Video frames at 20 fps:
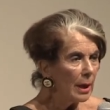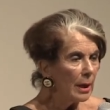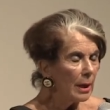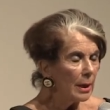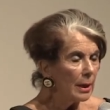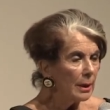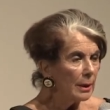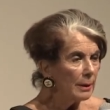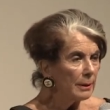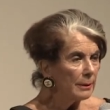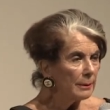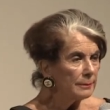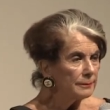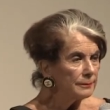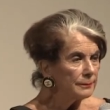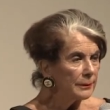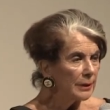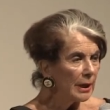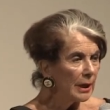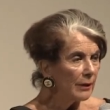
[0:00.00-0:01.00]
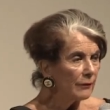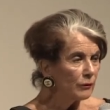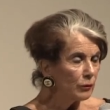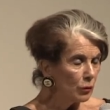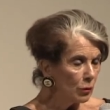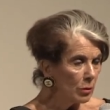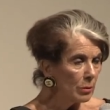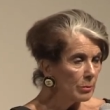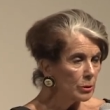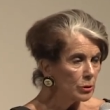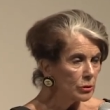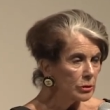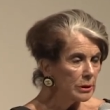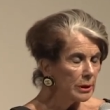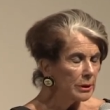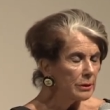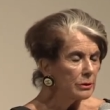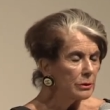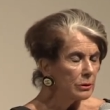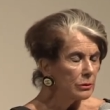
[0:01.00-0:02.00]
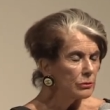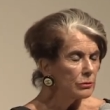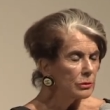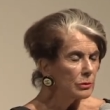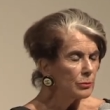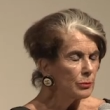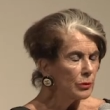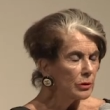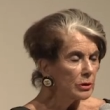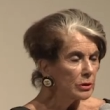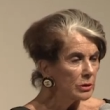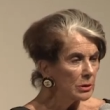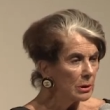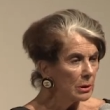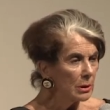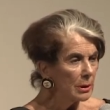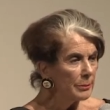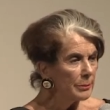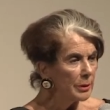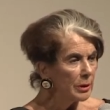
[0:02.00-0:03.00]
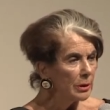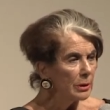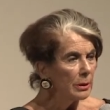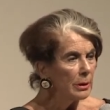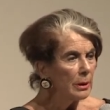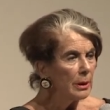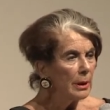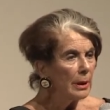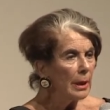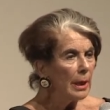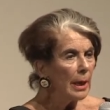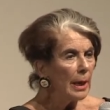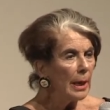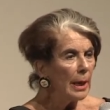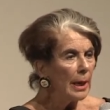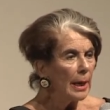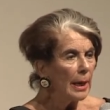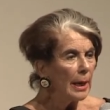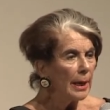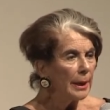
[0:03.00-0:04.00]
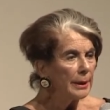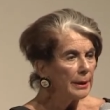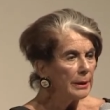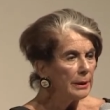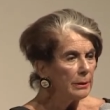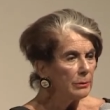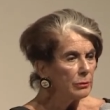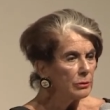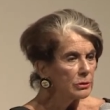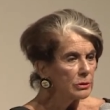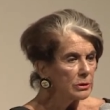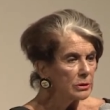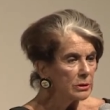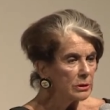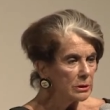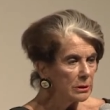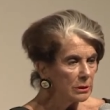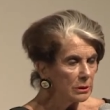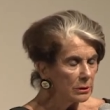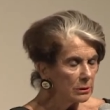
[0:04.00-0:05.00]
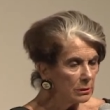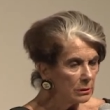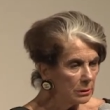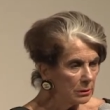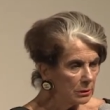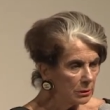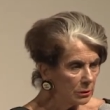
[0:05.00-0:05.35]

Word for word: after almost 10 years in British Columbia. And he was still